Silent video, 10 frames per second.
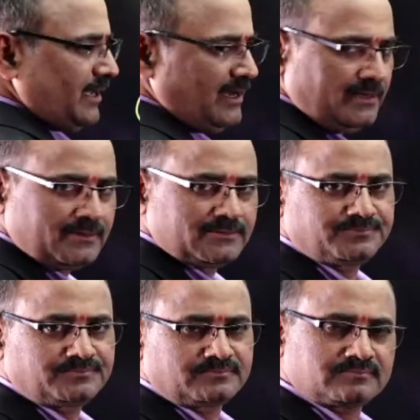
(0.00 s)
correct.
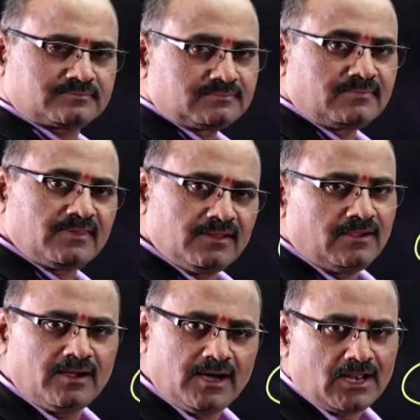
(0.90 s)

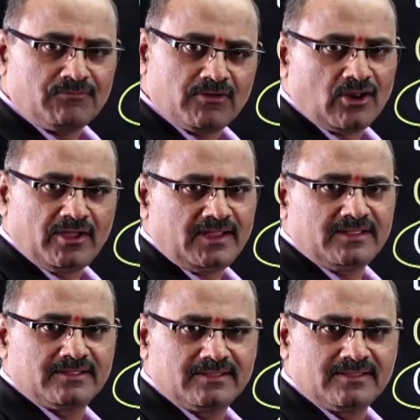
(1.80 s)
Are you following?
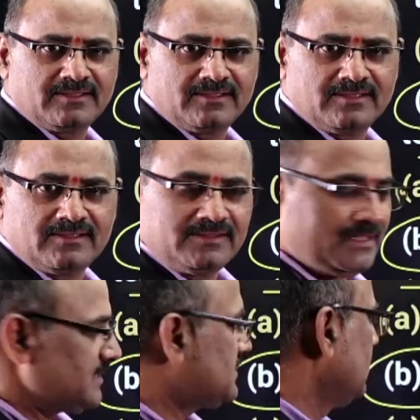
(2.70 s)

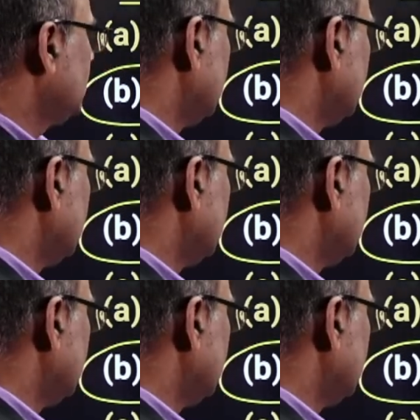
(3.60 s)
Yes.